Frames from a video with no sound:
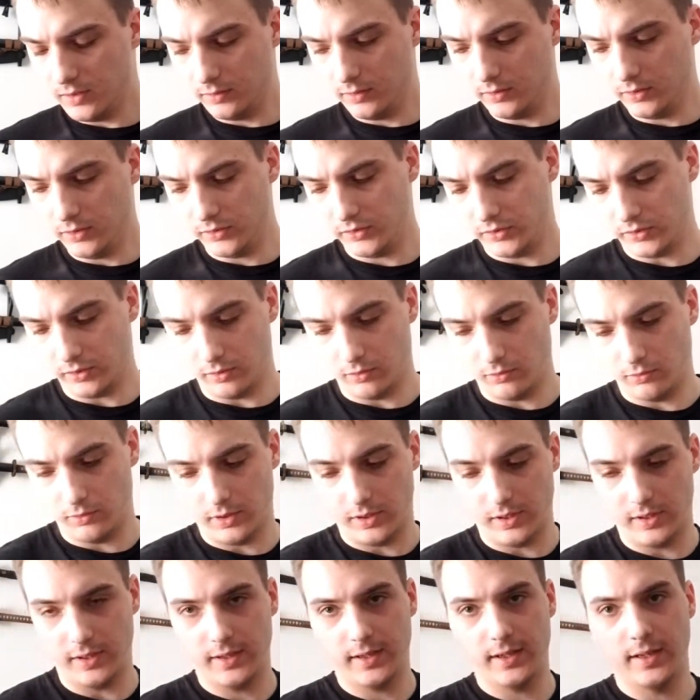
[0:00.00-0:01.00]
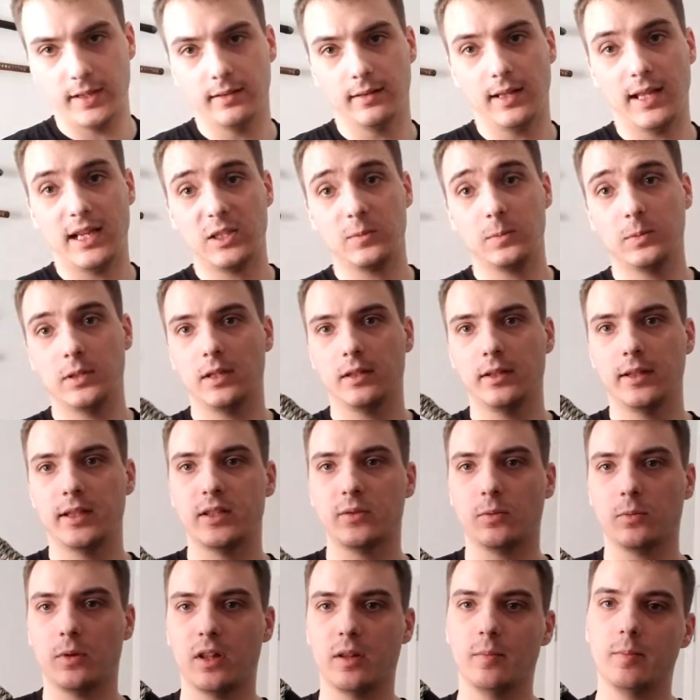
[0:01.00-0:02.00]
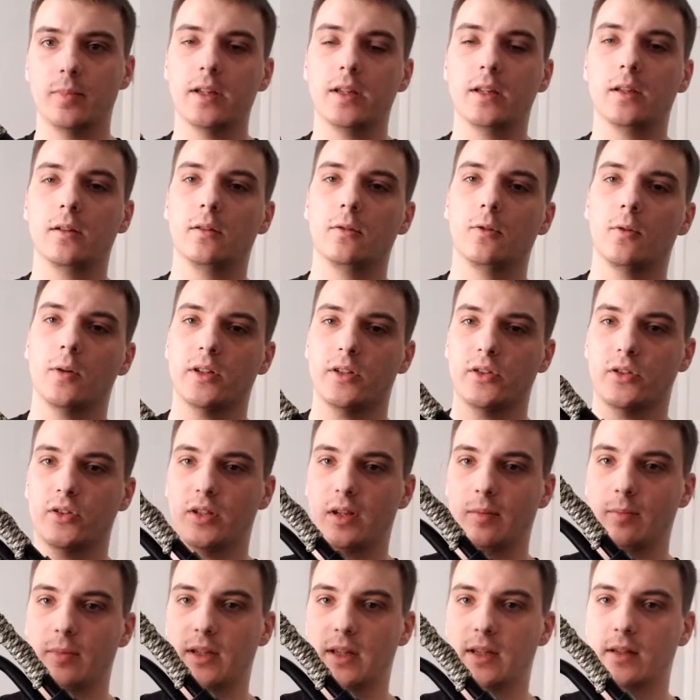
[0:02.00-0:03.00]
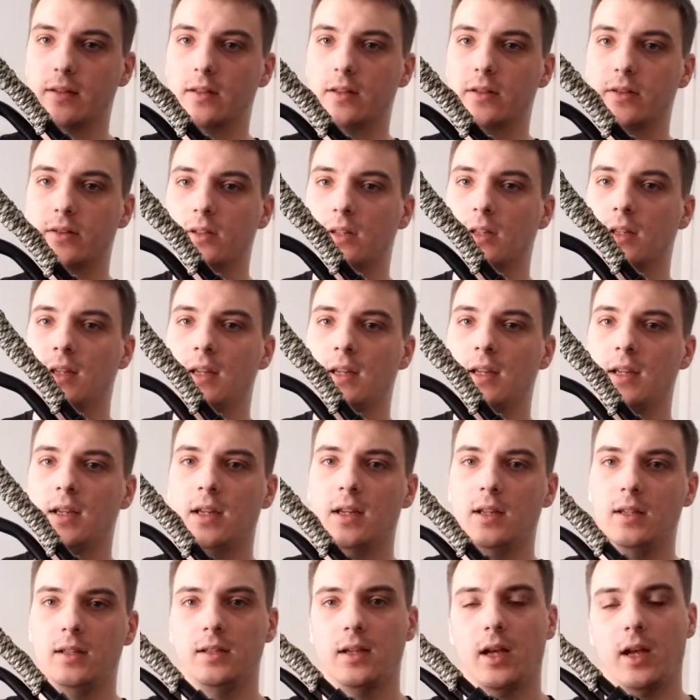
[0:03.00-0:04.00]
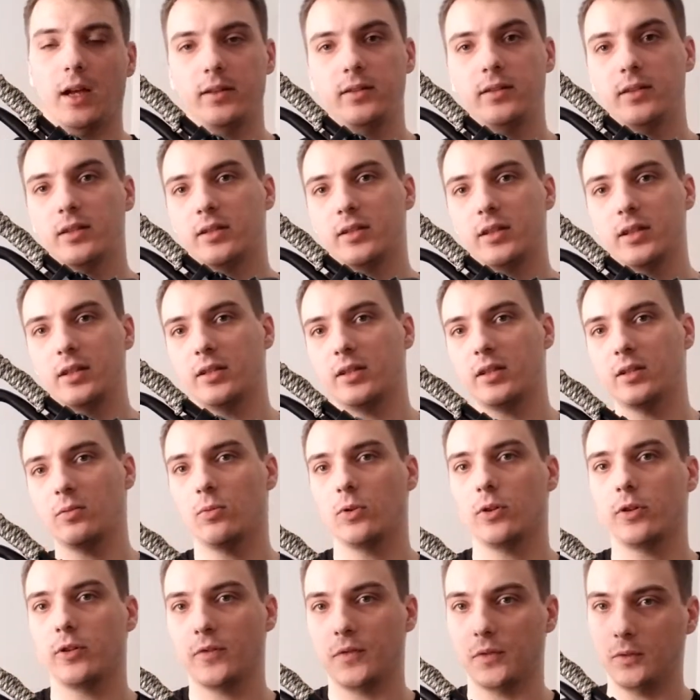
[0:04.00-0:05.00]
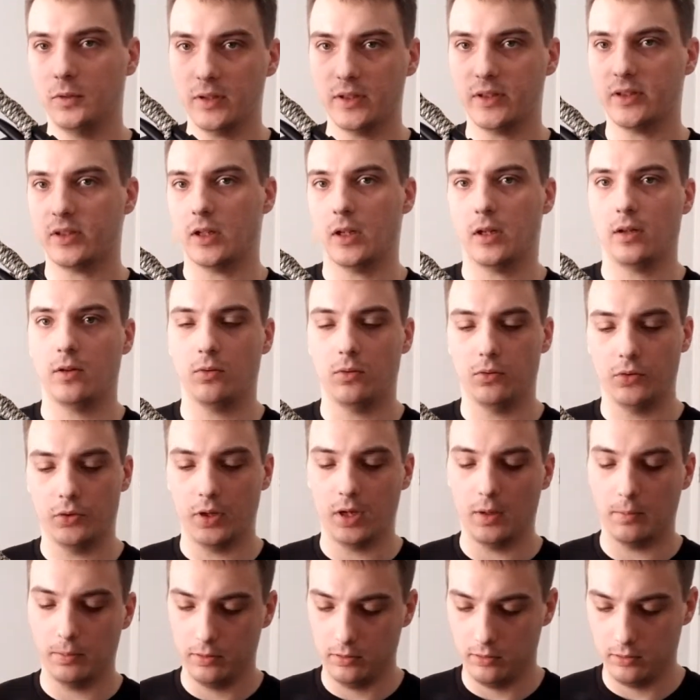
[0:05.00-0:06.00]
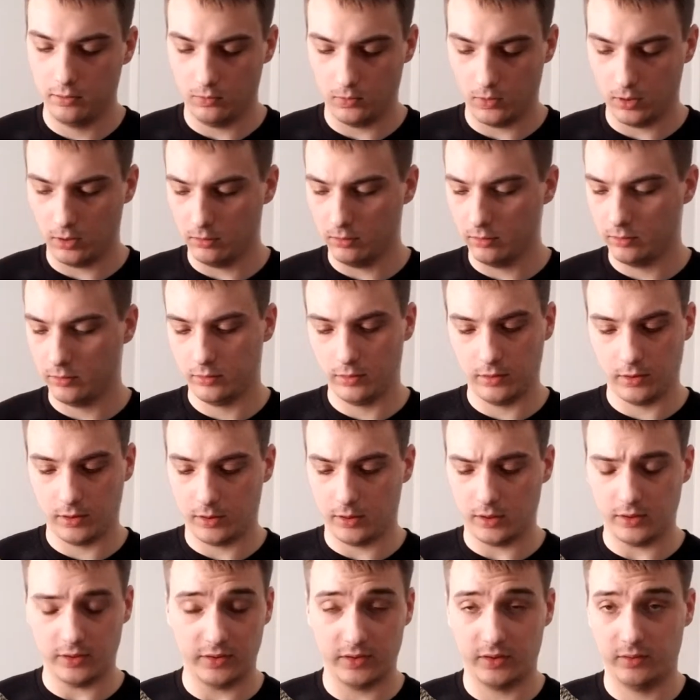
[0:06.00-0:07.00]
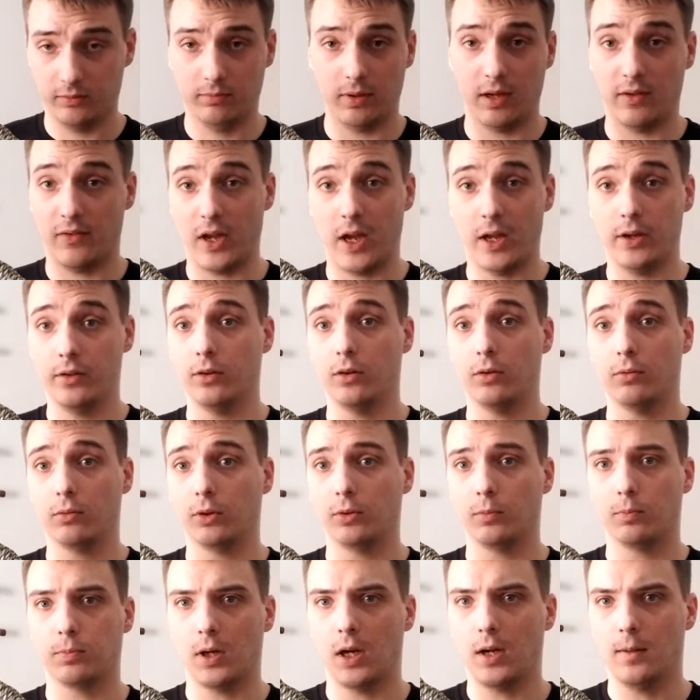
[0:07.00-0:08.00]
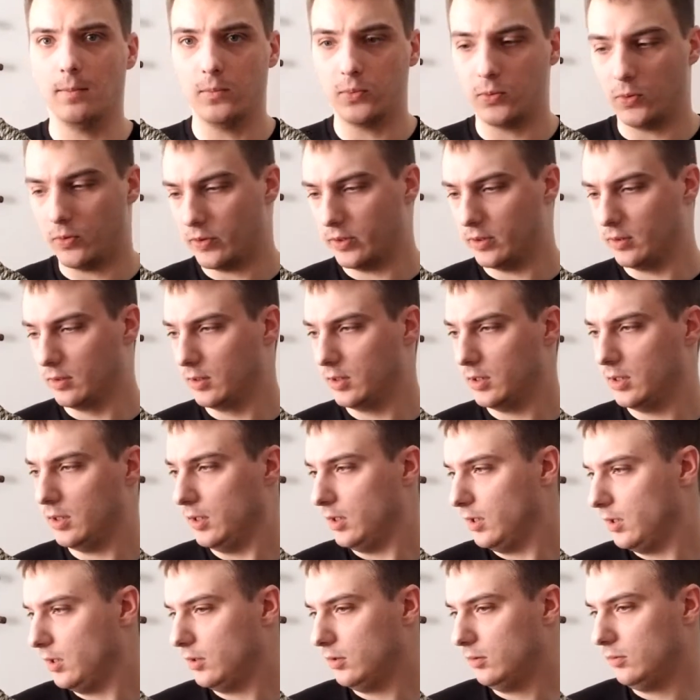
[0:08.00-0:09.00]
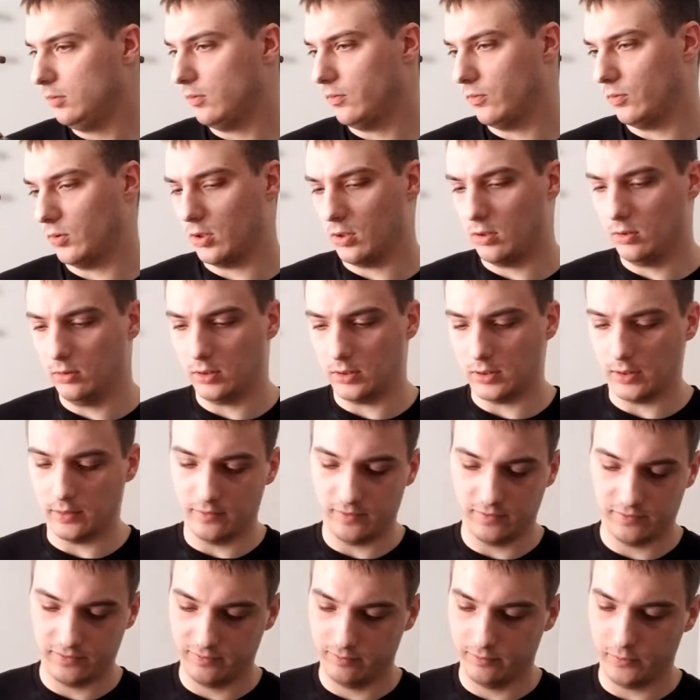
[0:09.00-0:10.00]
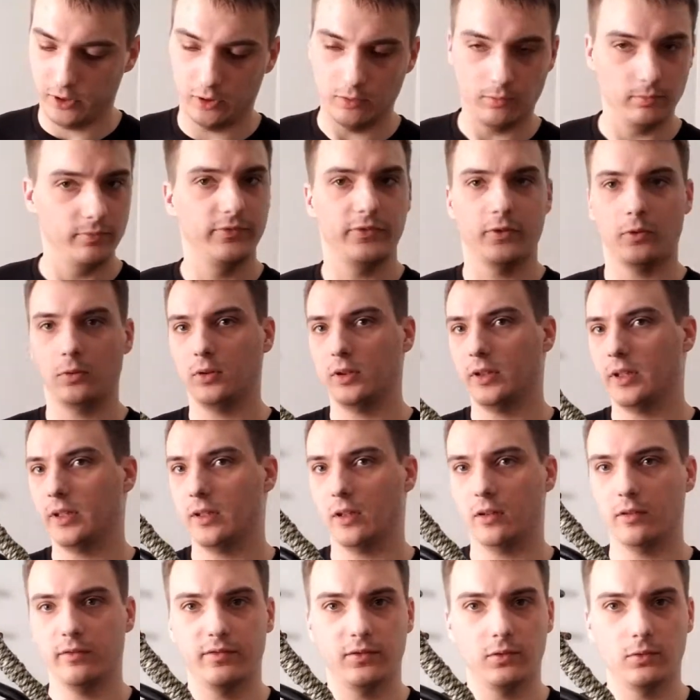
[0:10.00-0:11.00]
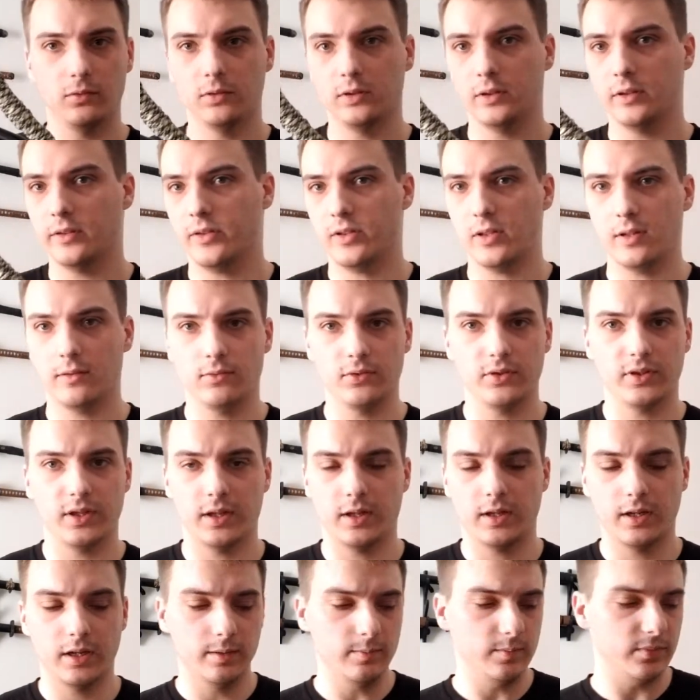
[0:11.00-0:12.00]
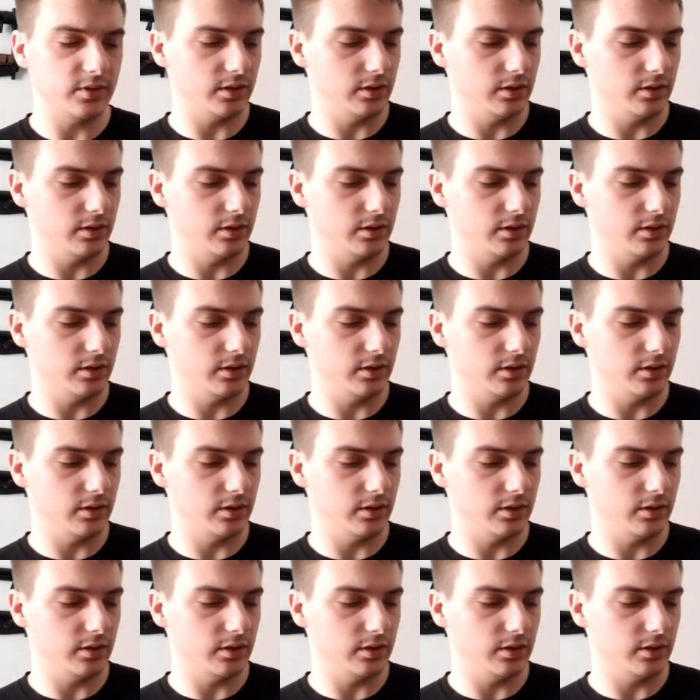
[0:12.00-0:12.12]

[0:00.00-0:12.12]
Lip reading: So, and last but not least, one of the big questions I've been getting is, how's the CNC Warrior folding stock holding up? Well, I've had no real problems with it overall. I've folded it and unfolded it several times.